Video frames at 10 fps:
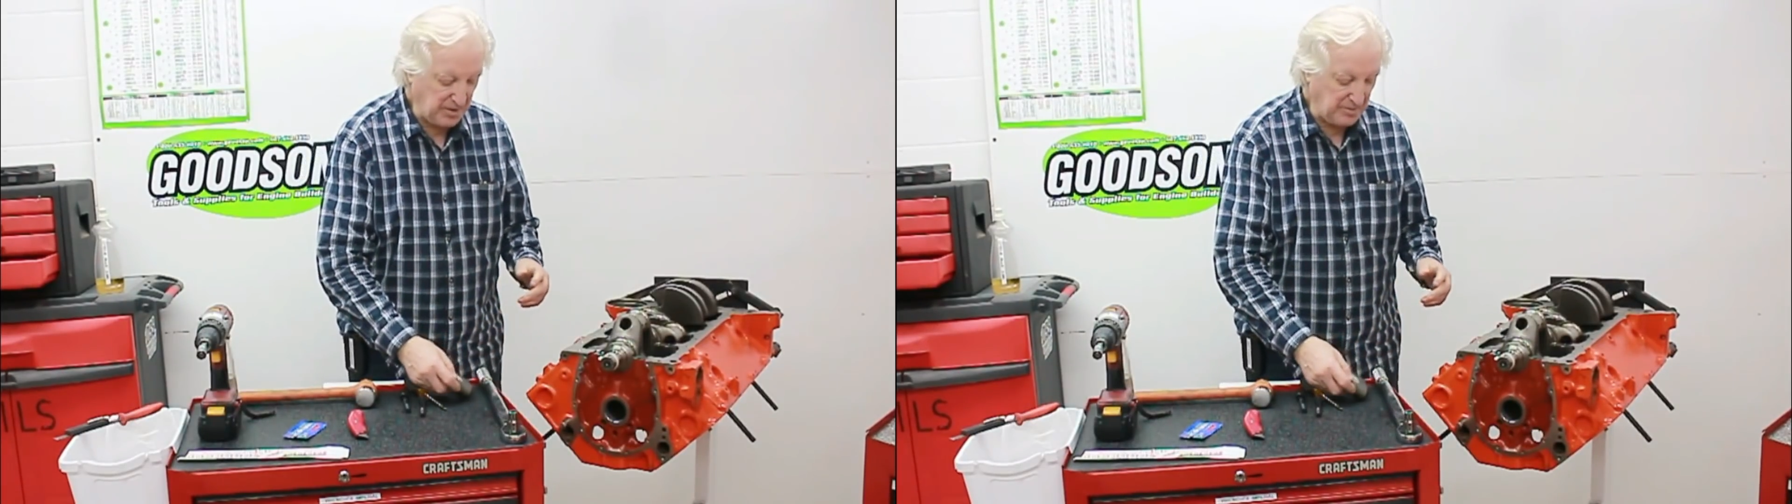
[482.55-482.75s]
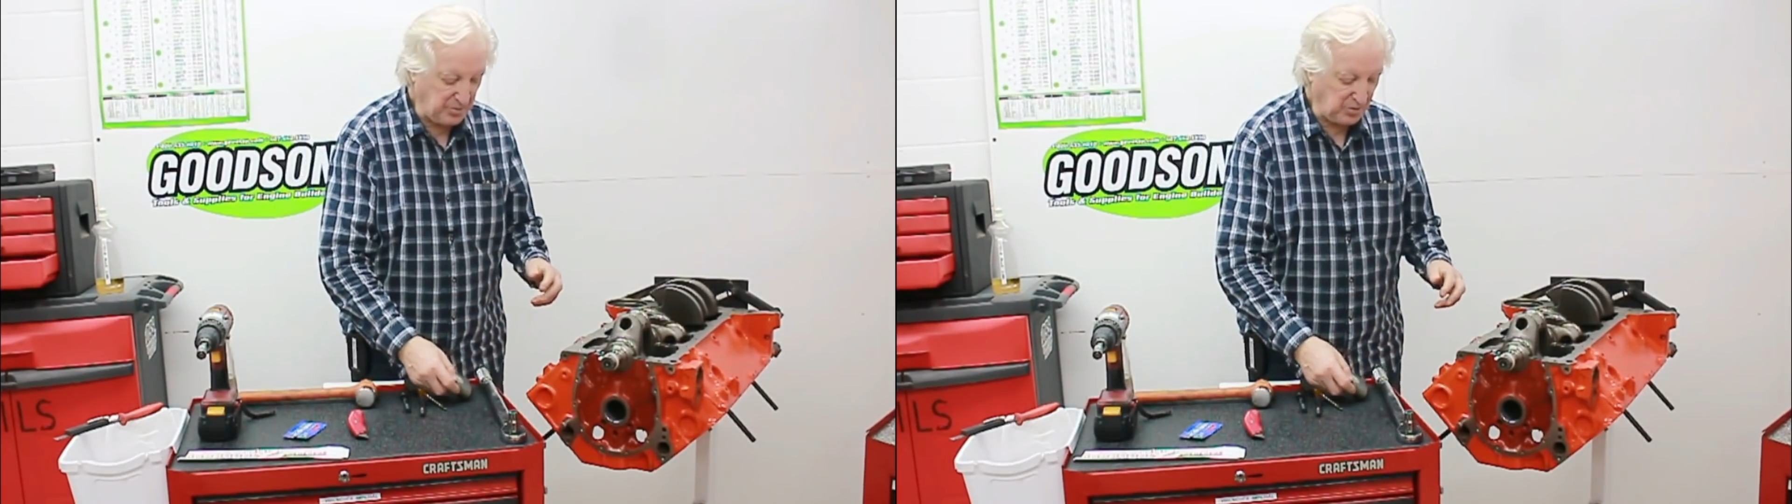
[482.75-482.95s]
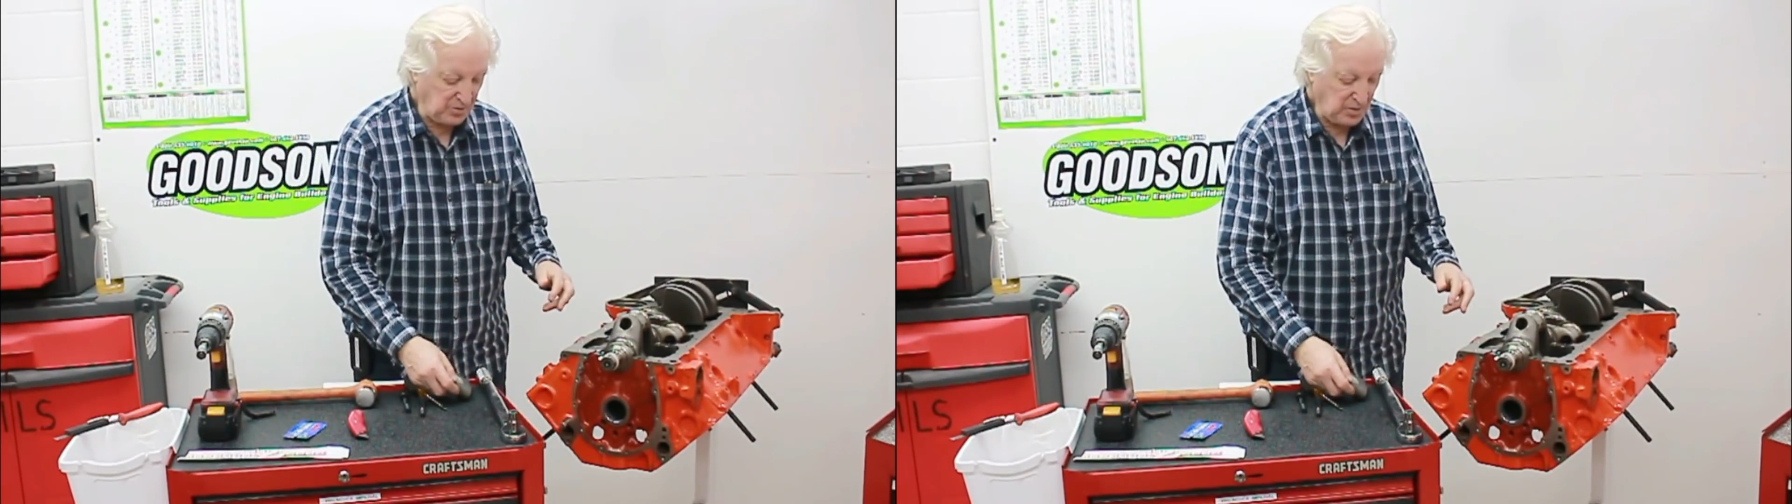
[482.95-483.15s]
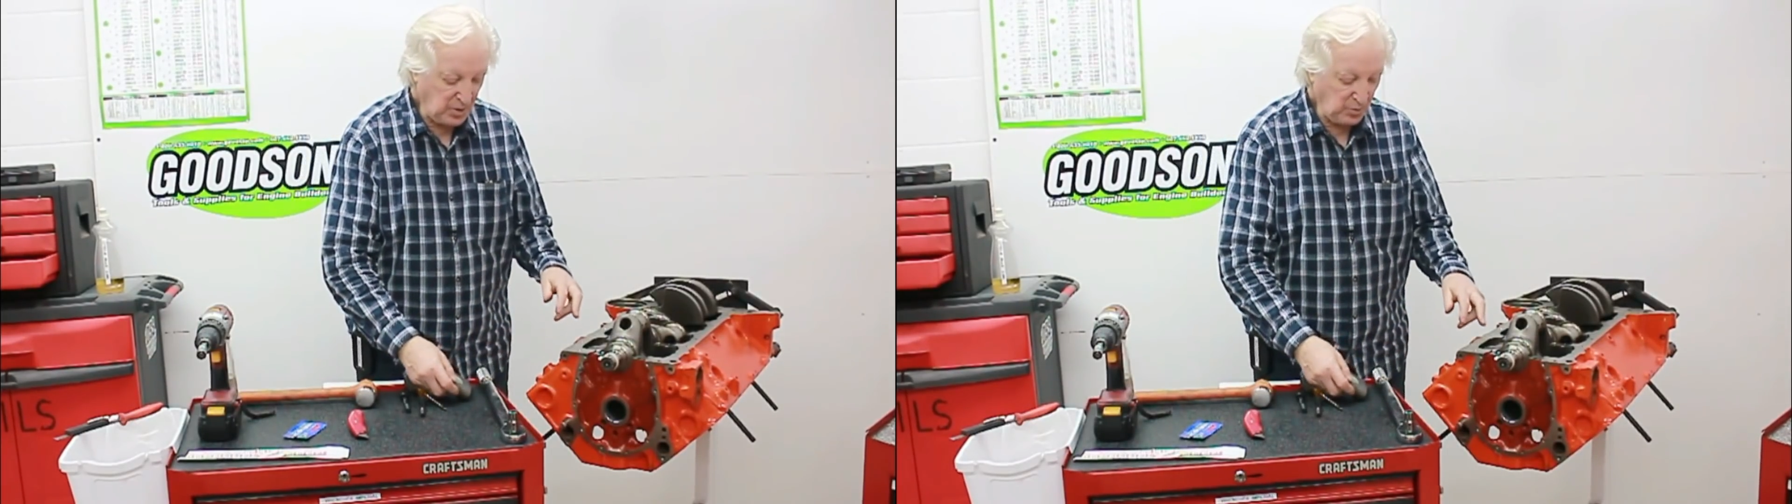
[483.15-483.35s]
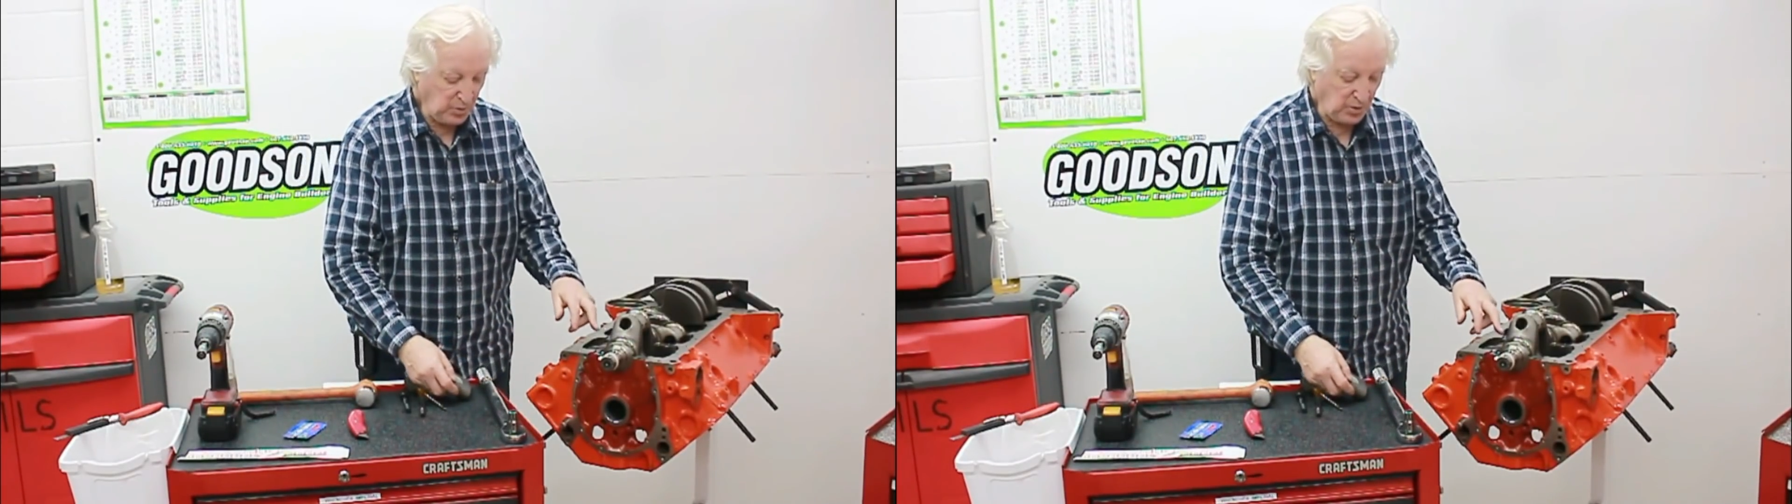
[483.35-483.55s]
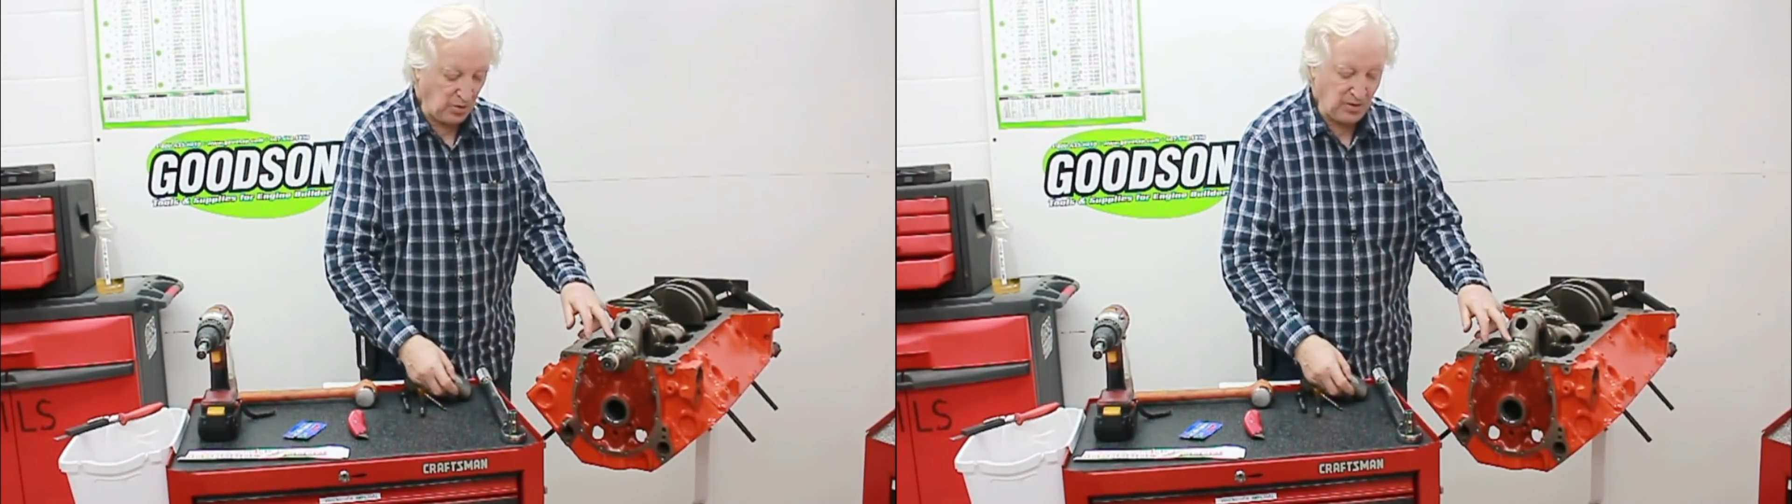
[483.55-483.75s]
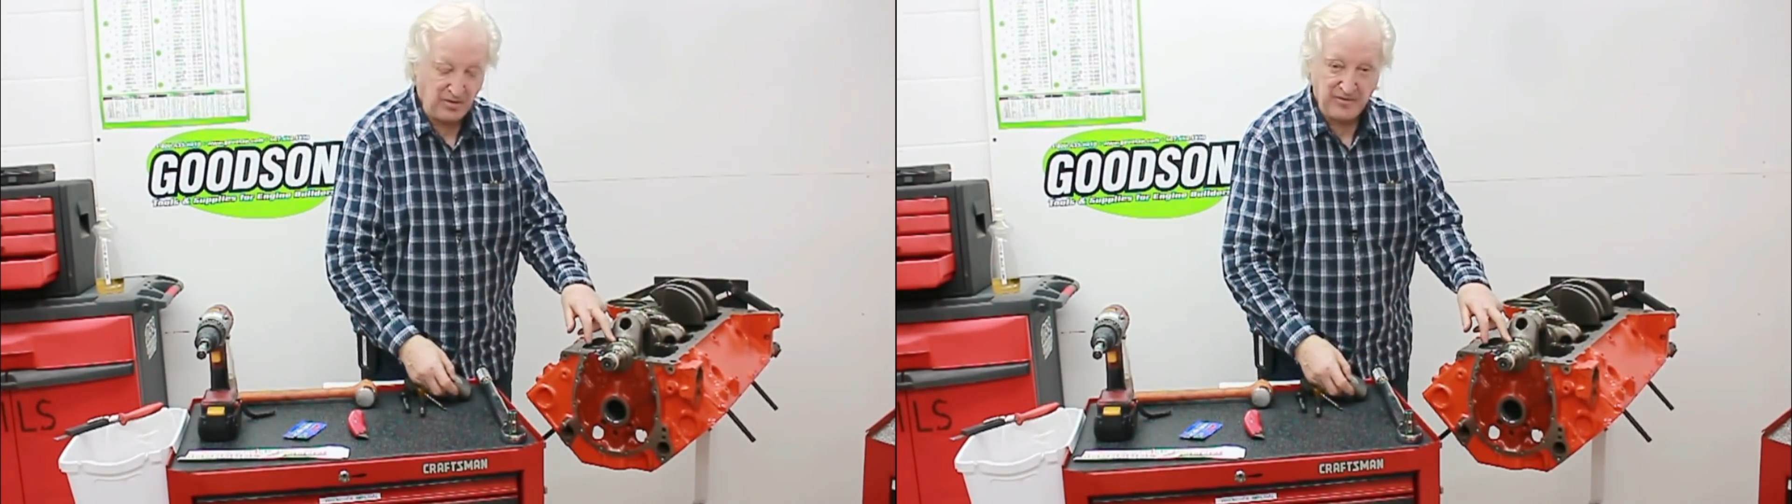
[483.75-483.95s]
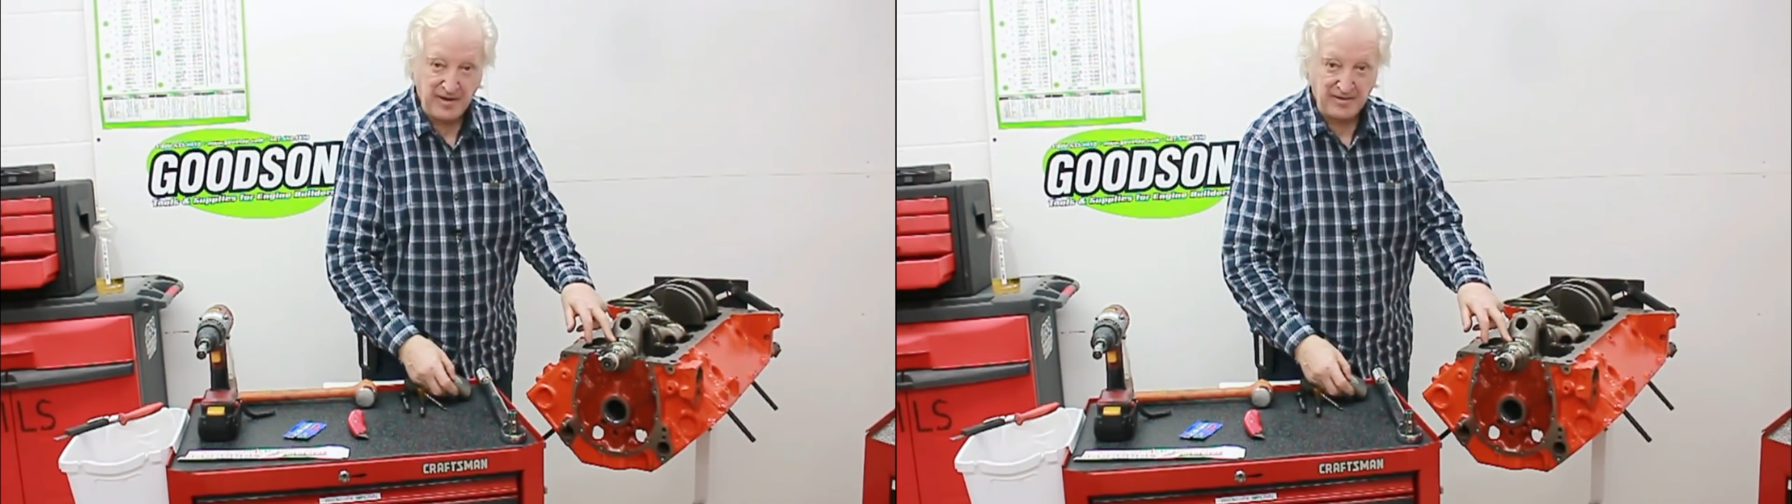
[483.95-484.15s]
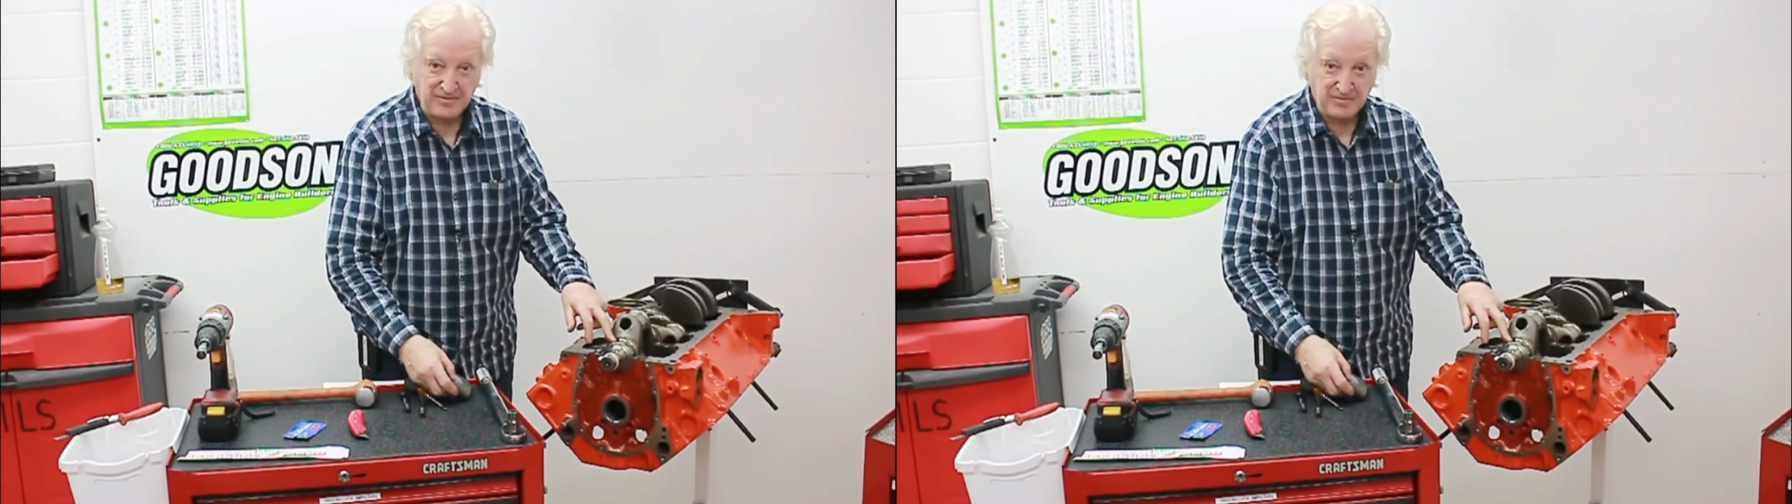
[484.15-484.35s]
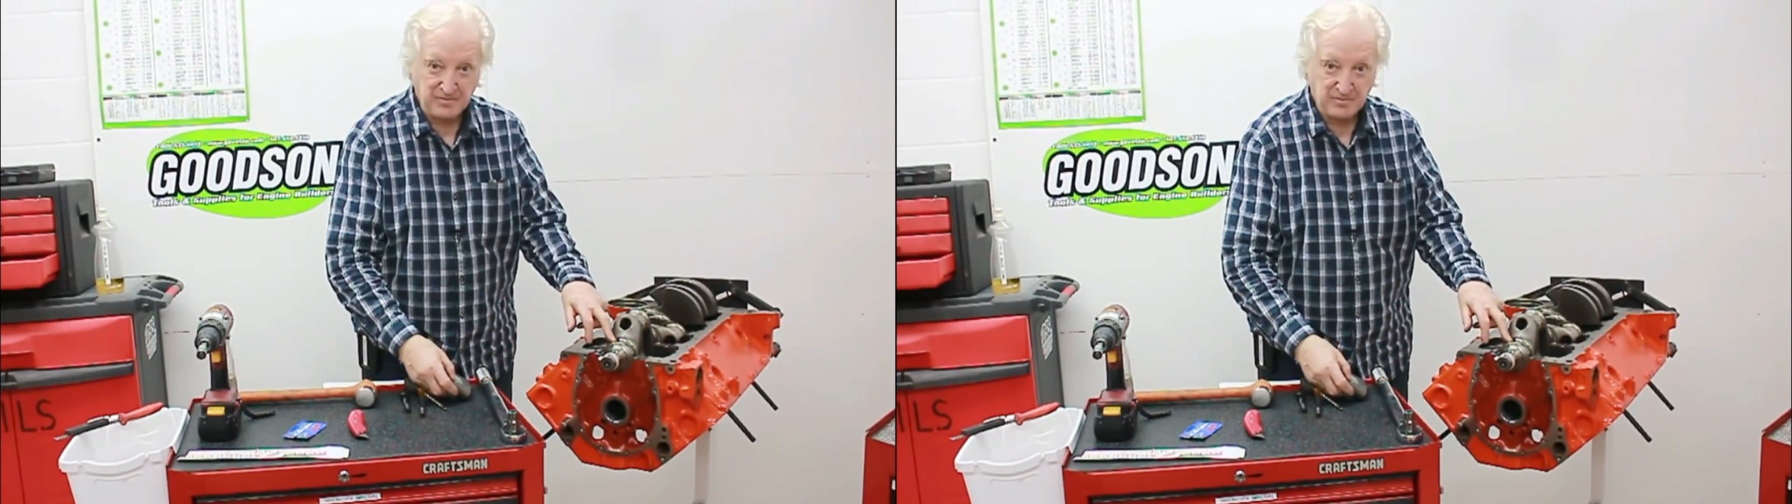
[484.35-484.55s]
people will oil
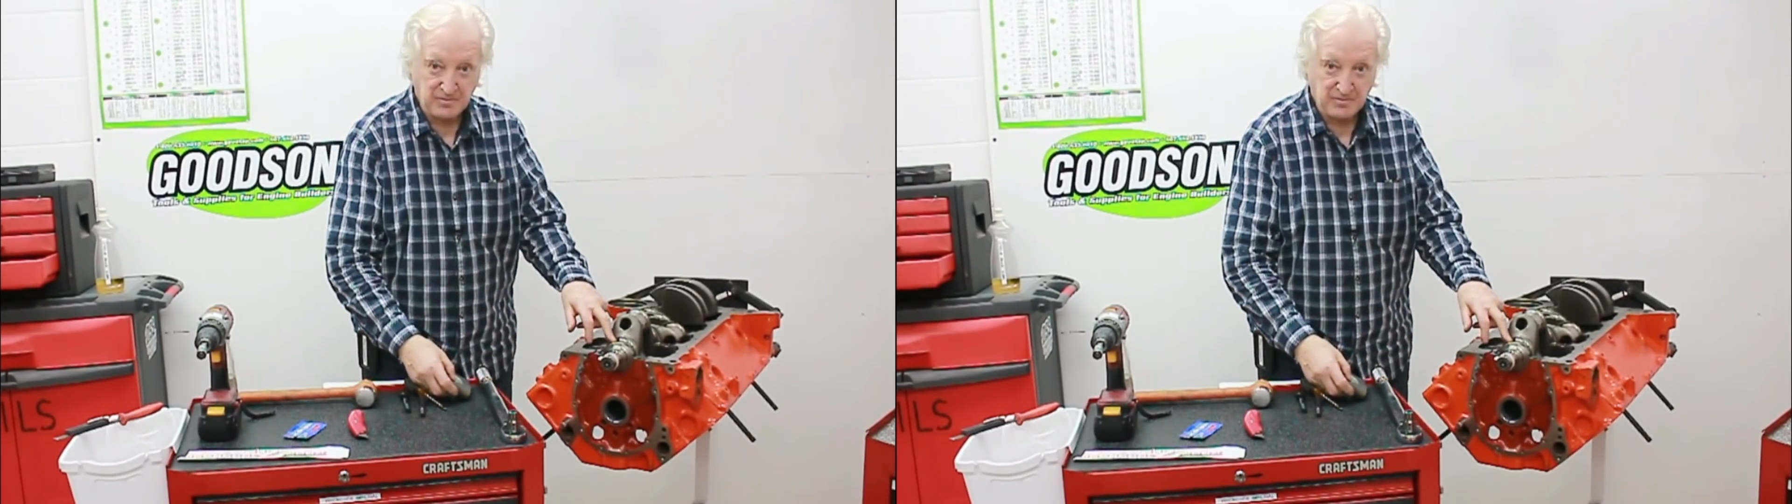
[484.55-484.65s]
that,